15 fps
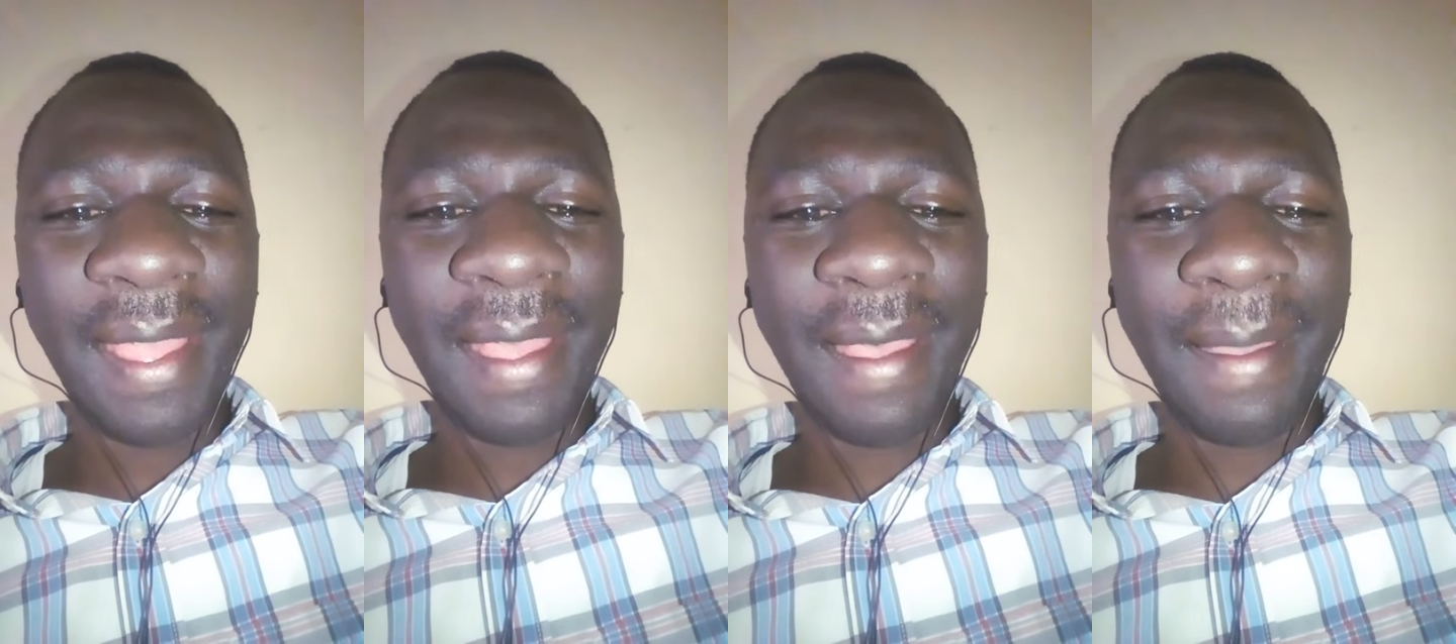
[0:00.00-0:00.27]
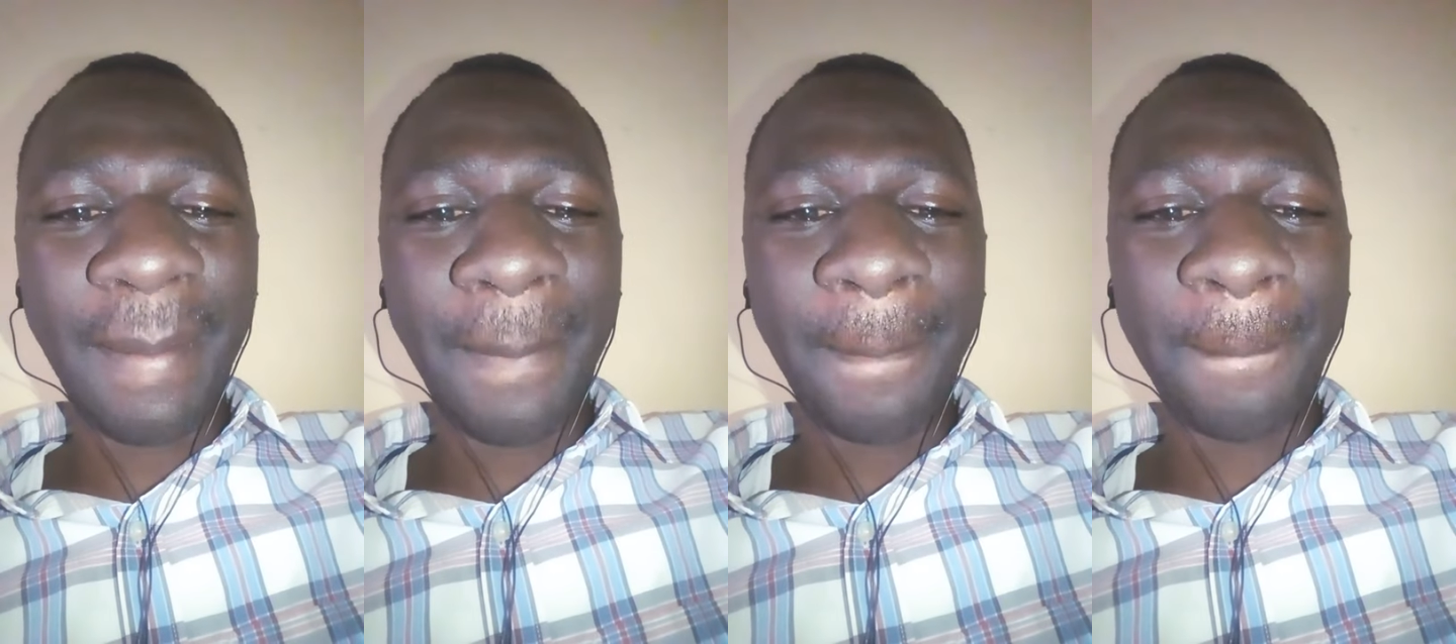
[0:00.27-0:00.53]

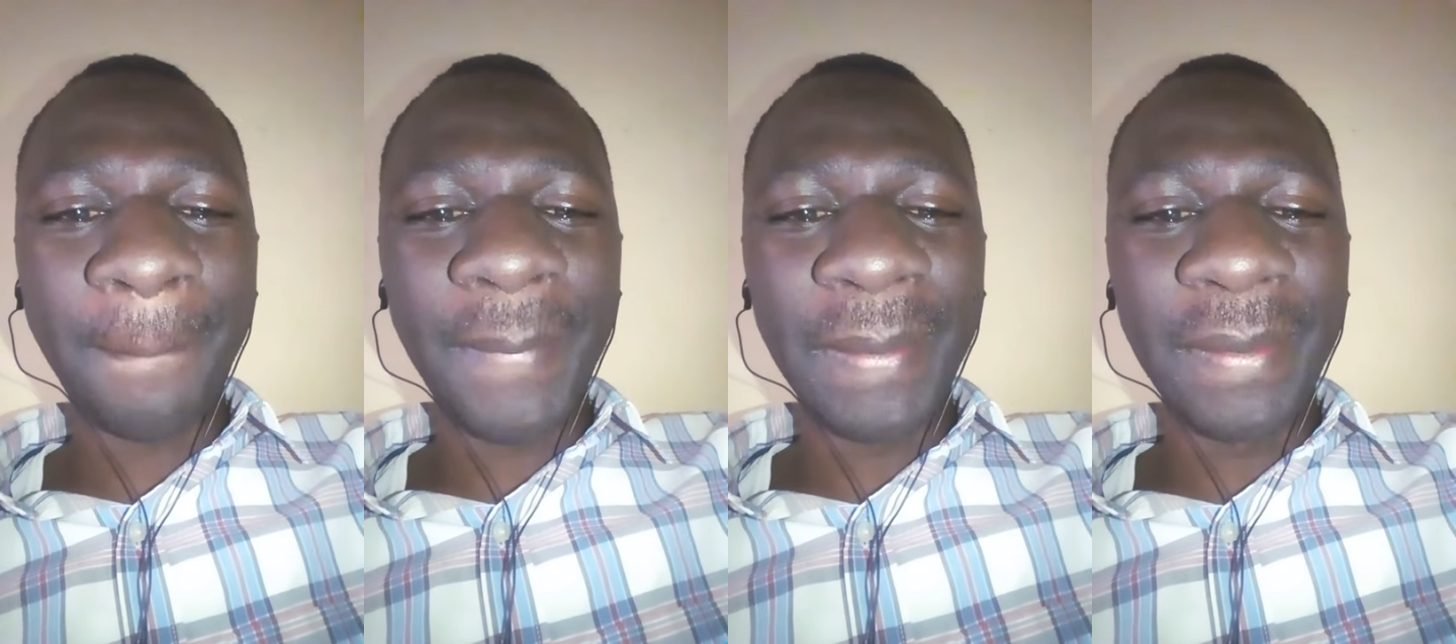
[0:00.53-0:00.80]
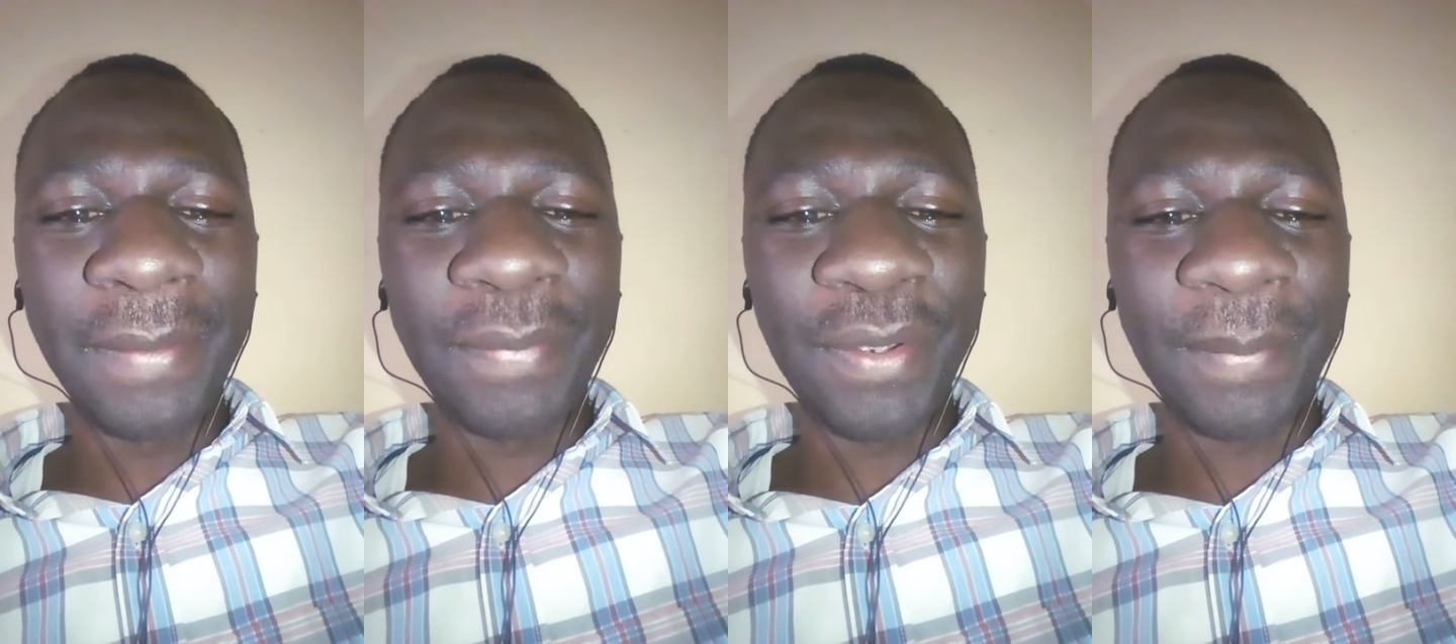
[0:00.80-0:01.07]
uh,
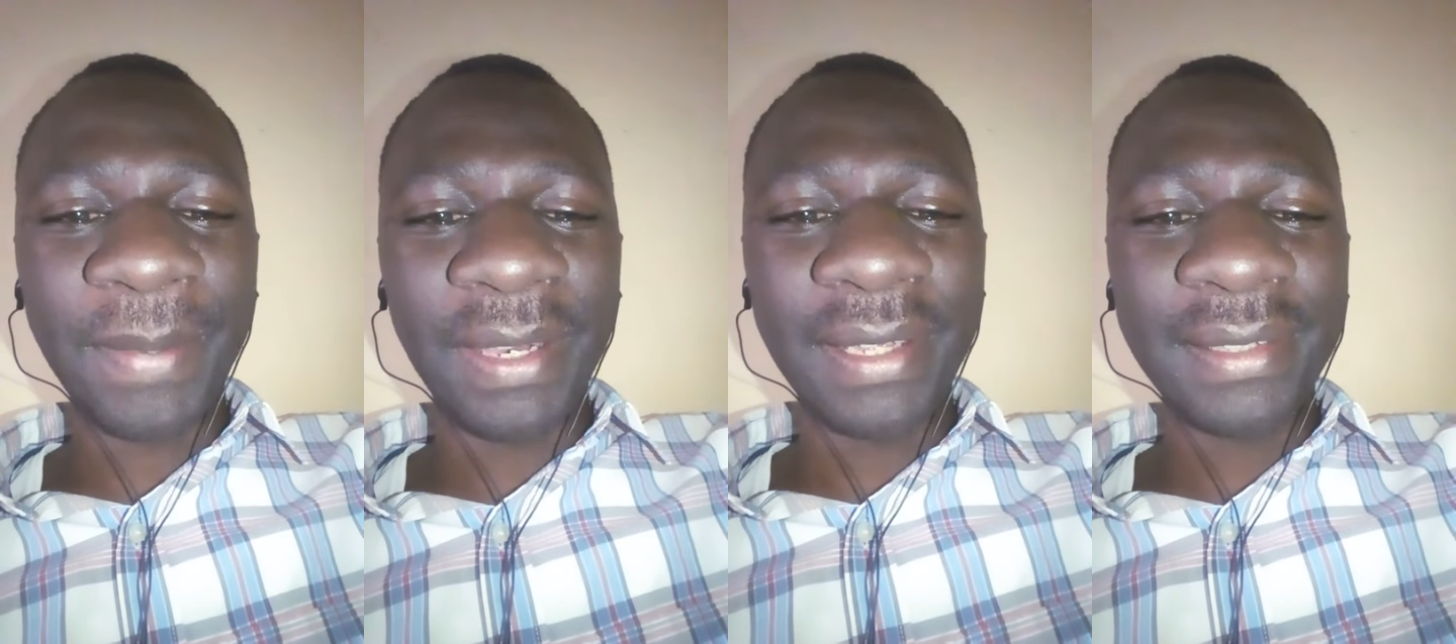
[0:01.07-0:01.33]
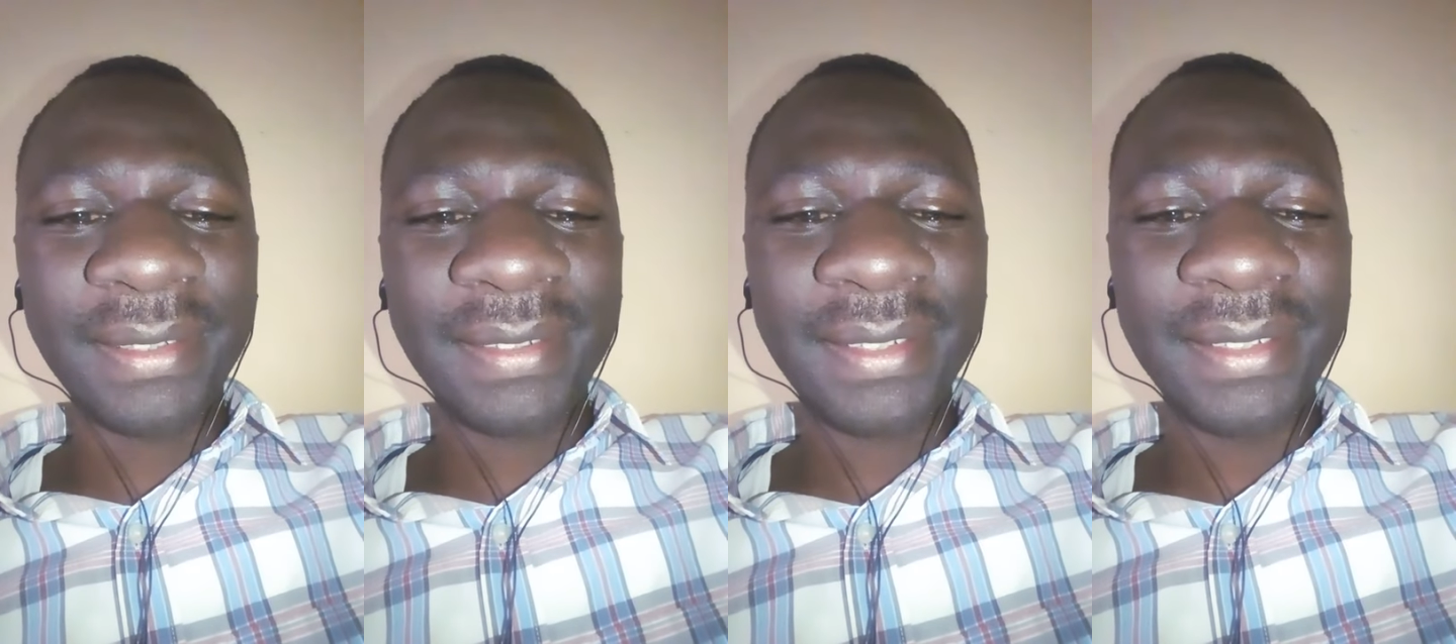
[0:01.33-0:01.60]
uh,
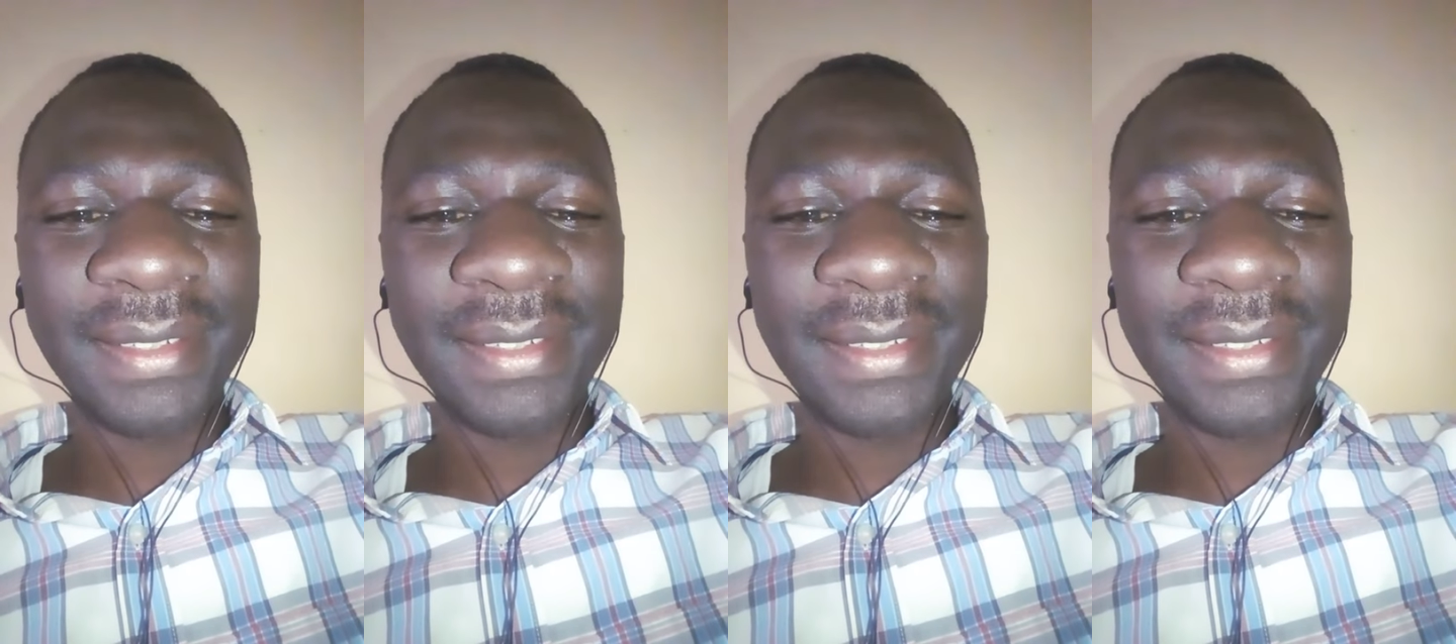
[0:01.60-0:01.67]
populace.